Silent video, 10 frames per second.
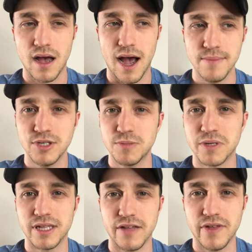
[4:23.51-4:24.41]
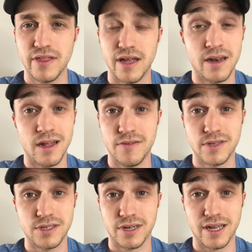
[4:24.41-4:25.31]
I'm just believing that none of
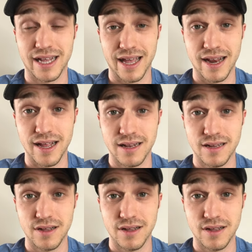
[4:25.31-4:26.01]
us are going to get it.